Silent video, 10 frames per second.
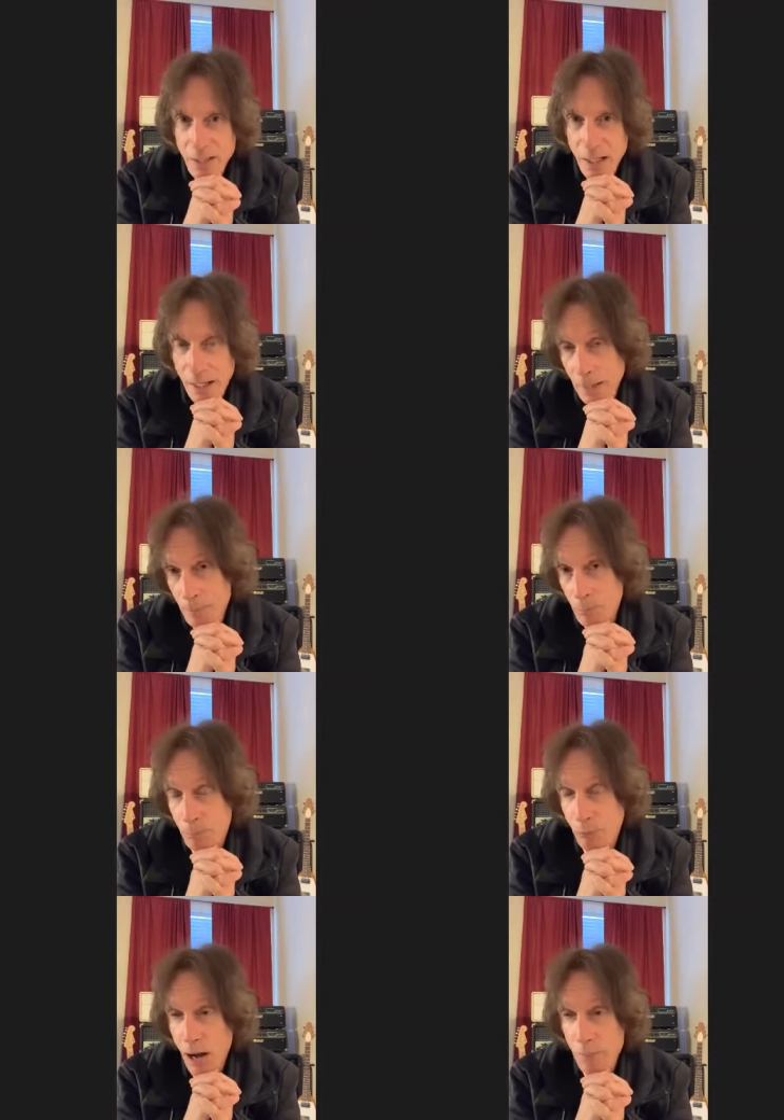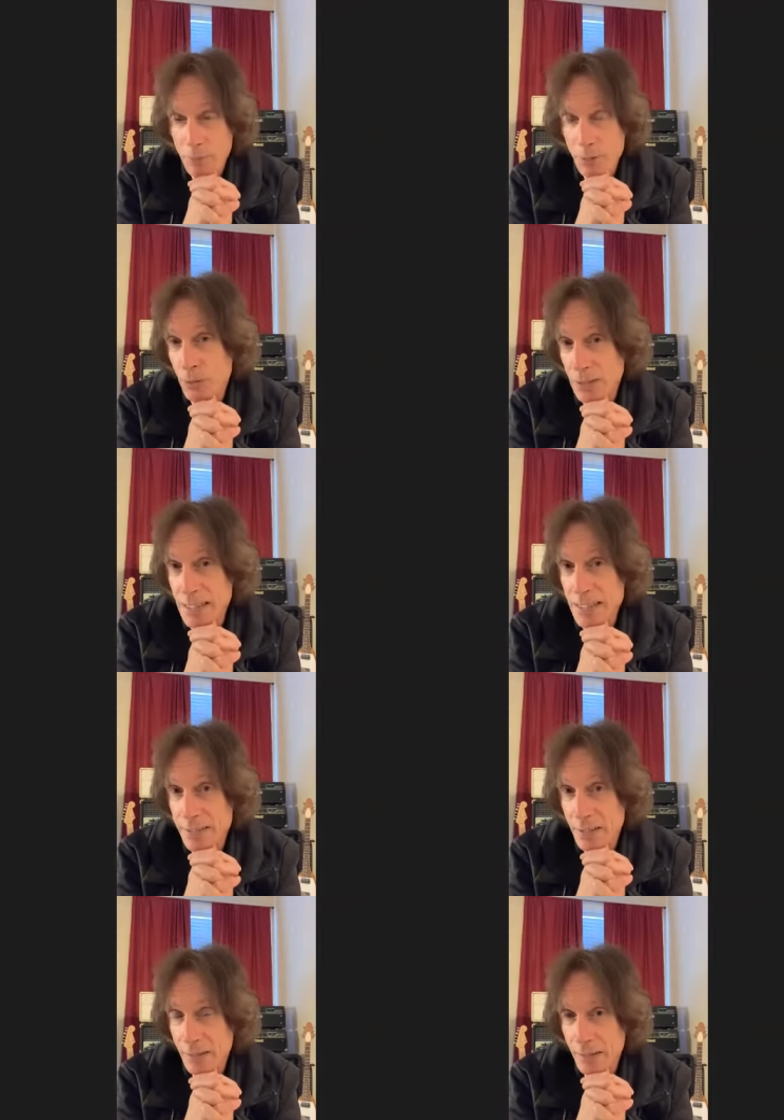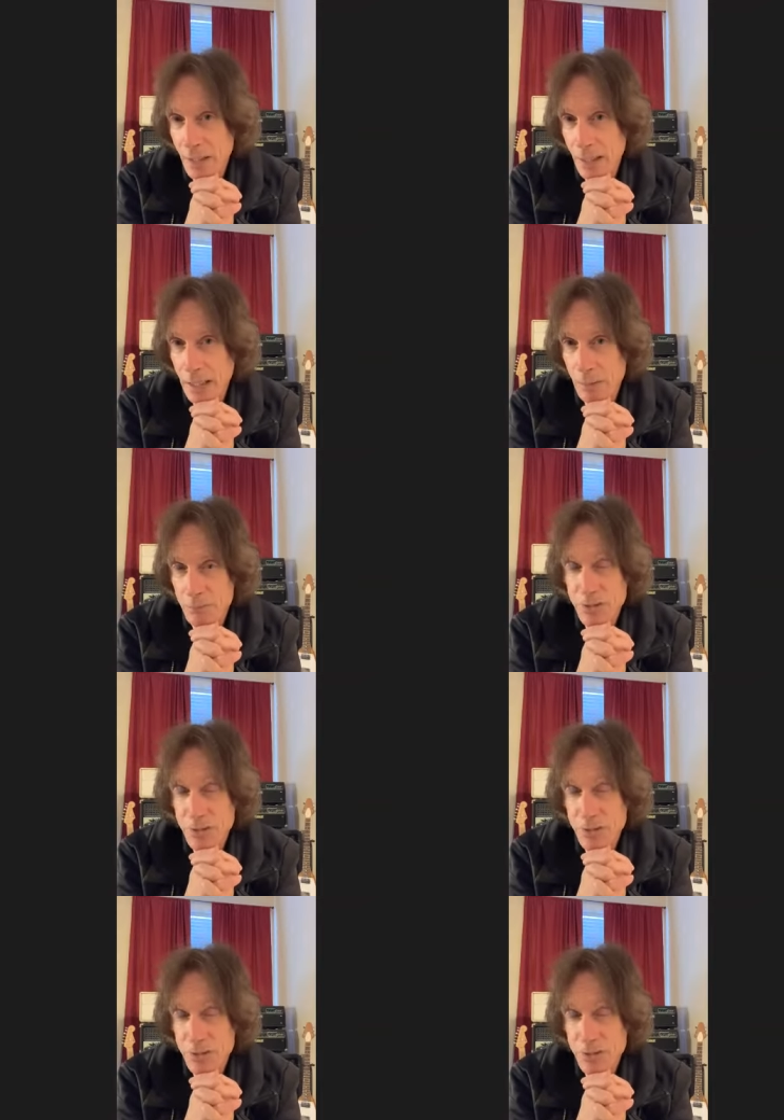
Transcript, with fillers: Um, probably release it um,